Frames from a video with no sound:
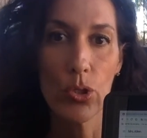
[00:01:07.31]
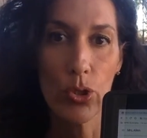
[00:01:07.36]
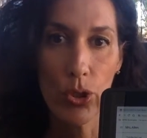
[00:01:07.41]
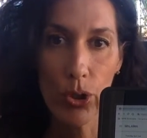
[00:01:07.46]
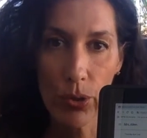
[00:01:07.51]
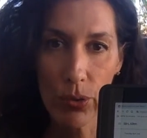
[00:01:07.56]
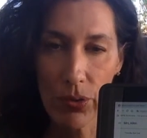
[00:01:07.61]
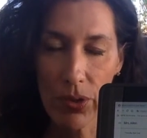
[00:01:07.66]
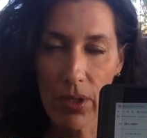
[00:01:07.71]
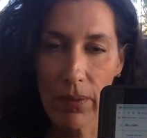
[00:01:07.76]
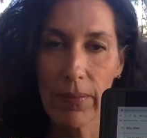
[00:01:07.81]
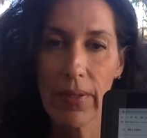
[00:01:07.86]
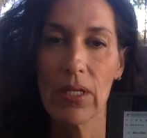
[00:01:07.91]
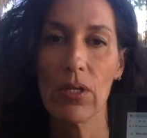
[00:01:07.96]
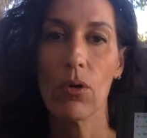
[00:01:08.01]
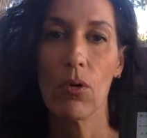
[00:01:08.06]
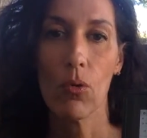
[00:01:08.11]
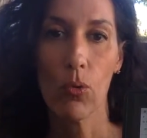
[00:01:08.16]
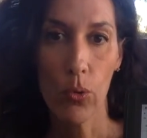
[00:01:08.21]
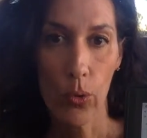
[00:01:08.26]
Do them in
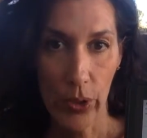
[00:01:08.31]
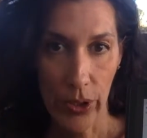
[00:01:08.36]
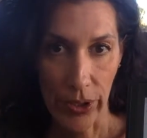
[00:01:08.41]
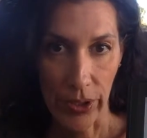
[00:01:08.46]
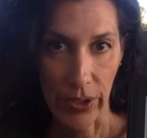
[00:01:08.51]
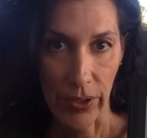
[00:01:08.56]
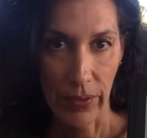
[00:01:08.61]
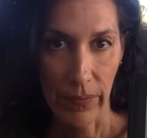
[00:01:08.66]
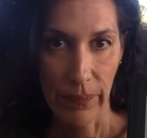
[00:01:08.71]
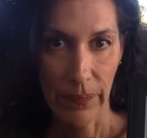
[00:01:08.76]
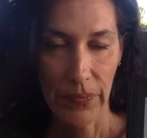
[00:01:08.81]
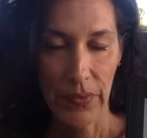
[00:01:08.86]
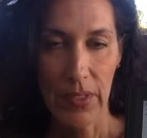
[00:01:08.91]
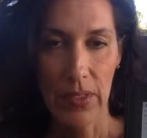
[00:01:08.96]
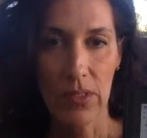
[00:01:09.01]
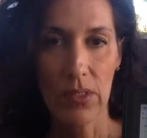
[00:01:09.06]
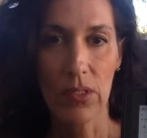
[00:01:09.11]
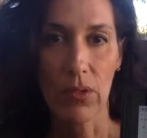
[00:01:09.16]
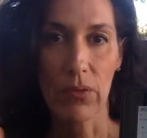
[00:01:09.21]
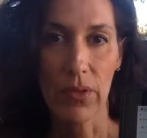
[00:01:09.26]
order.
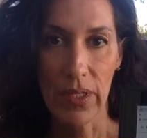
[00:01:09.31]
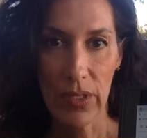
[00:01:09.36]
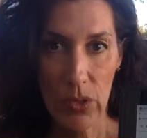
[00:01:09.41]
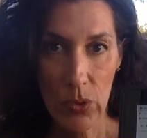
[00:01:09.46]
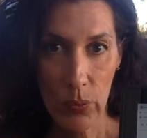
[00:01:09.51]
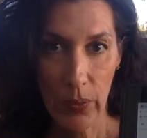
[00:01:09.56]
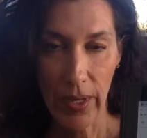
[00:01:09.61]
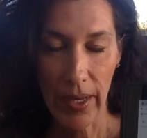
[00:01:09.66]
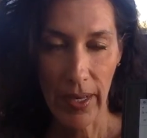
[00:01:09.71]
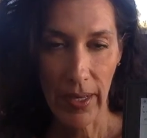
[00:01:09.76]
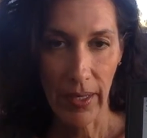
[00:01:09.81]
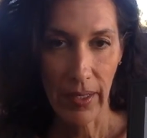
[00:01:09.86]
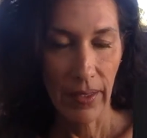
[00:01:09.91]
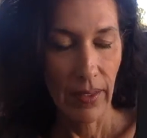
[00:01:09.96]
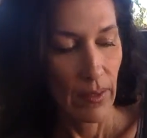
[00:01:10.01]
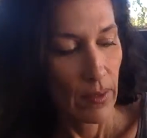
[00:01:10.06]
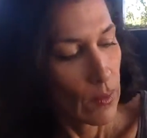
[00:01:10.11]
So this way,